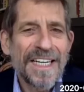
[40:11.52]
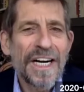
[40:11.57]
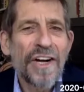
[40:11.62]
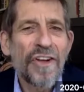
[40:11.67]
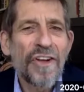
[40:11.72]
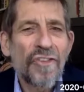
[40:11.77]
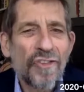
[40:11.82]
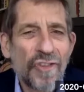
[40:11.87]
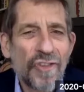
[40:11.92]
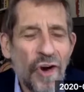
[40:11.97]

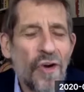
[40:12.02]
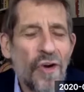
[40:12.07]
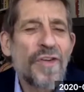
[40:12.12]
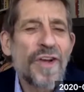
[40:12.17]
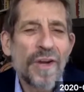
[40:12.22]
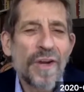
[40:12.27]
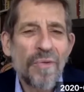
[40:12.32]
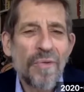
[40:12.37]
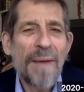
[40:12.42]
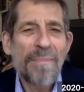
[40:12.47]

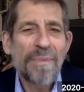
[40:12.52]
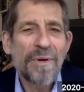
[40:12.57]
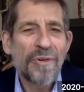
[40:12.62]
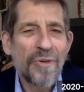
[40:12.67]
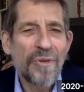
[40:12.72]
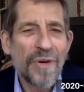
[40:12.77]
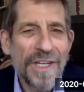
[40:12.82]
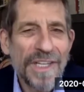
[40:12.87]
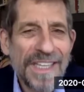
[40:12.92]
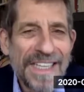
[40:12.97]
Soviet
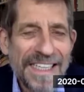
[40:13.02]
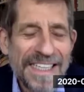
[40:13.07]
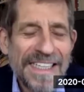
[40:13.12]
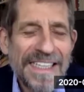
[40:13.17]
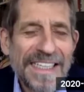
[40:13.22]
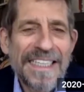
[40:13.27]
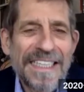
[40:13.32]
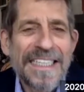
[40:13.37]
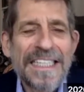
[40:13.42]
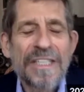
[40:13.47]
weaponry,
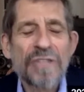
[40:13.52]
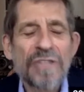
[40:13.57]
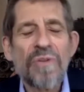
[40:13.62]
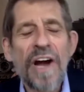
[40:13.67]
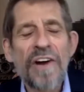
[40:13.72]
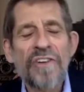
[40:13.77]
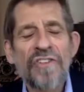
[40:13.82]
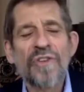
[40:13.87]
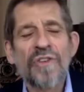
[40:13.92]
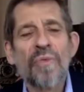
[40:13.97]

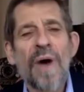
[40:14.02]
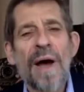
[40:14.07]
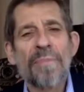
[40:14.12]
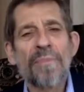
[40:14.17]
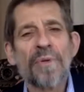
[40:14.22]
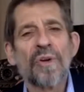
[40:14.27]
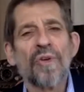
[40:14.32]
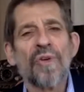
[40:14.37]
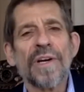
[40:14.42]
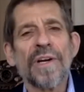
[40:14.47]
Russian
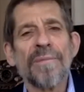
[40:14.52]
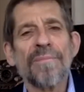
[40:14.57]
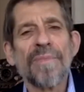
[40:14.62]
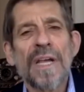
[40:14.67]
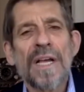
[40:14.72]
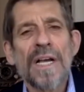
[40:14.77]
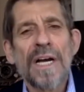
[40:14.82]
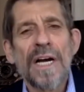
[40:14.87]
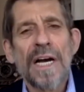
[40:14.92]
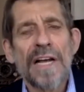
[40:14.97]
weaponry,
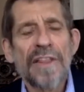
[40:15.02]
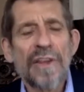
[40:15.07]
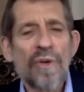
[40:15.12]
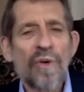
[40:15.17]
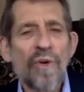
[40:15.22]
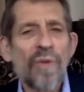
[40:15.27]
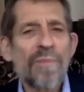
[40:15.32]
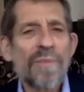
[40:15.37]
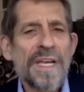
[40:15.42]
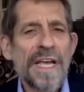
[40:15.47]
and there
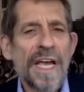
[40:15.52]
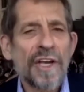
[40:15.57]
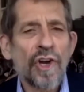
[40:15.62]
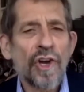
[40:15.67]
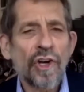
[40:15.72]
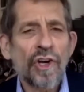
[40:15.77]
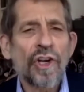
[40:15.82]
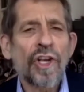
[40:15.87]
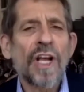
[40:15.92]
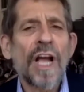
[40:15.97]
would be
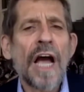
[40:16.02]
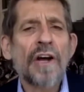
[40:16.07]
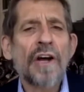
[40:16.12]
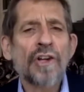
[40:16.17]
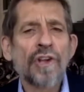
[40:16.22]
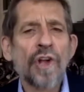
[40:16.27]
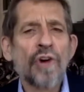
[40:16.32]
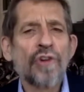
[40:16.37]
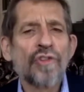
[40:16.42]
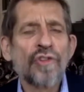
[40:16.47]
a
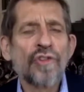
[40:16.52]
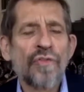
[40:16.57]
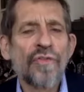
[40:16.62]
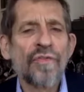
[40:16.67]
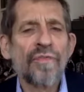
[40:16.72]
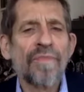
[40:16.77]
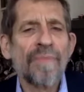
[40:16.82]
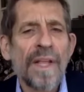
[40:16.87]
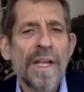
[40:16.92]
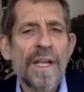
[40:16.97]
close
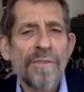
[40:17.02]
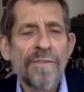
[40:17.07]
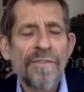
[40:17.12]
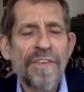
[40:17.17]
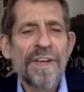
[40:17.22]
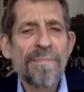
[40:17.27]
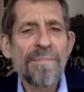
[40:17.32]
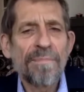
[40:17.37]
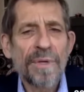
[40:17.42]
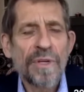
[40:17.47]

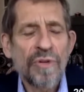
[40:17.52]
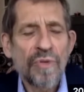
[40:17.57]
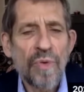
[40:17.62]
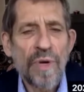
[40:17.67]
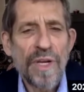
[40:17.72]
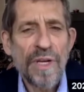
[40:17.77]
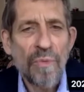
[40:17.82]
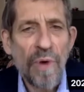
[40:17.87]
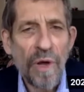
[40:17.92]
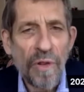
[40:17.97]
fit
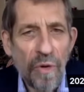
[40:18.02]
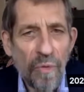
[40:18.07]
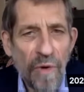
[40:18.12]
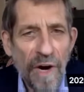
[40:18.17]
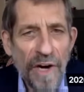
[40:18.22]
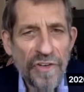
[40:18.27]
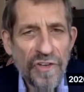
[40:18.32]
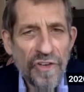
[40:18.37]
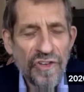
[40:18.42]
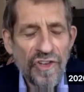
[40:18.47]
between what the
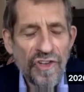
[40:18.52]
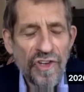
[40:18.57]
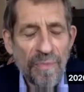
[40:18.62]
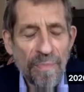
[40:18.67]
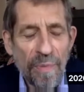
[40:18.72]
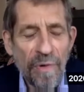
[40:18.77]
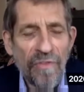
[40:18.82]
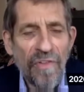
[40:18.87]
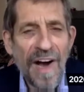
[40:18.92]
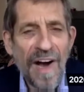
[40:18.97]
Russians could
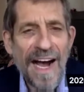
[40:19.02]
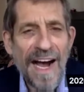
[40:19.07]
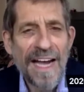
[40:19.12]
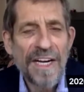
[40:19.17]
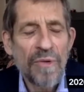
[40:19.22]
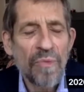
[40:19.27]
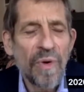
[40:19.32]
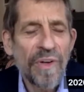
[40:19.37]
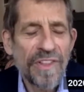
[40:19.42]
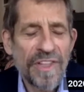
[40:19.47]
provide
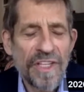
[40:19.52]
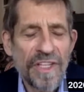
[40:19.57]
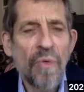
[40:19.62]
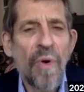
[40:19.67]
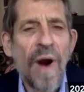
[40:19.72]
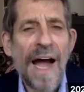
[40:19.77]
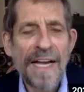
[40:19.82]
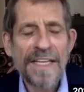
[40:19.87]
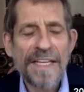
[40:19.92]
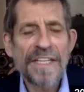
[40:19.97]
and what the
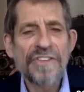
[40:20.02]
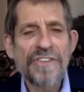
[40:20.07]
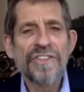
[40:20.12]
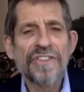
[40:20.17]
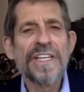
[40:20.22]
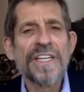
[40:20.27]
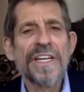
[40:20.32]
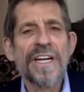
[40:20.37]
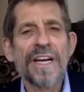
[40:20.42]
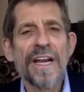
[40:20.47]
Iraqis
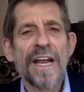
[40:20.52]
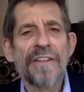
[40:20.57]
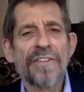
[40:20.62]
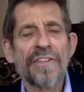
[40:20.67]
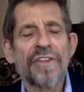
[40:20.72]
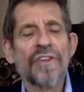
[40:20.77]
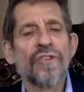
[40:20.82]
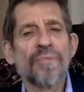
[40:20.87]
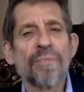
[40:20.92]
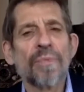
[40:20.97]
needed at
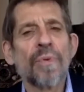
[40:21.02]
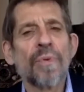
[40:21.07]
this